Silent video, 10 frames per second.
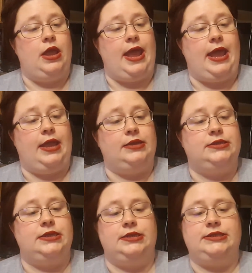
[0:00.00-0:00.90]
And
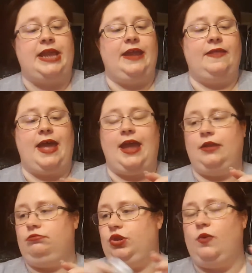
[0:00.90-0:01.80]
say
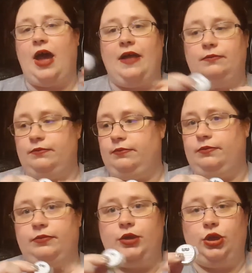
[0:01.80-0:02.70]
that you got
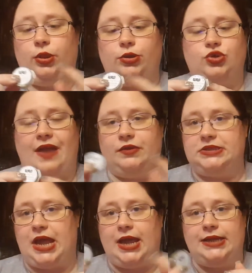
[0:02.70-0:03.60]
your little travel
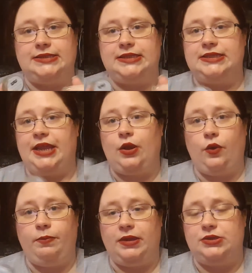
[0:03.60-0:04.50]
size and say it
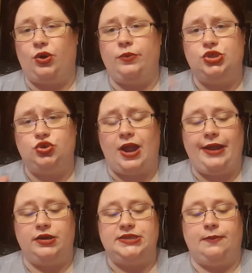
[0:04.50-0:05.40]
opened or it was dried
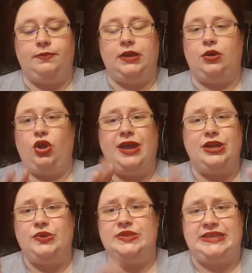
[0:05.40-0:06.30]
or something, all you got to
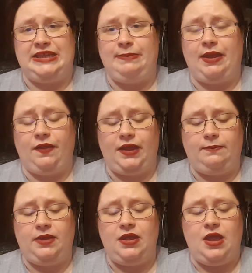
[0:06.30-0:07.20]
do is email
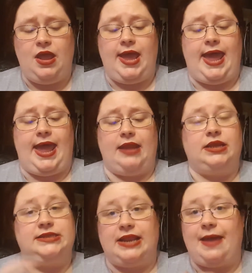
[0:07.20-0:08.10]
them. And
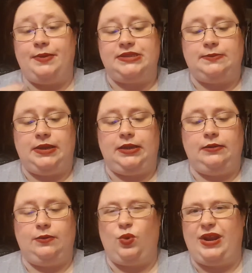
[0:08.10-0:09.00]
because that happened to me,
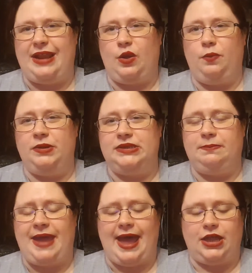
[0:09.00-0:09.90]
one had opened in
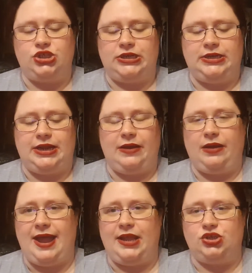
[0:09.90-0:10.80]
packaging and it
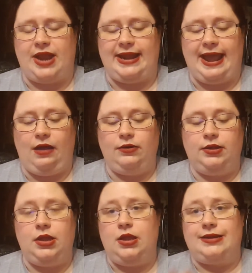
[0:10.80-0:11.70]
kind of dried out.
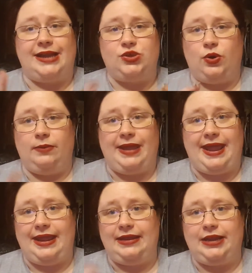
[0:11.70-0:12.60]
I told them,
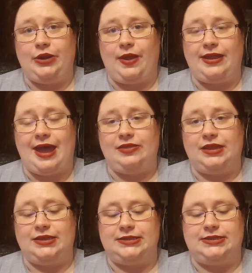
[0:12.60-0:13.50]
hey, I got
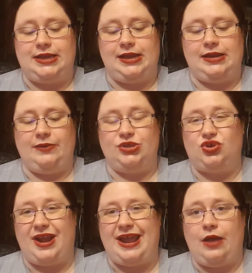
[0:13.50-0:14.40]
this and it was
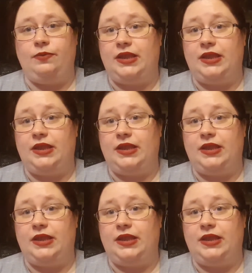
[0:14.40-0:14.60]
dried out.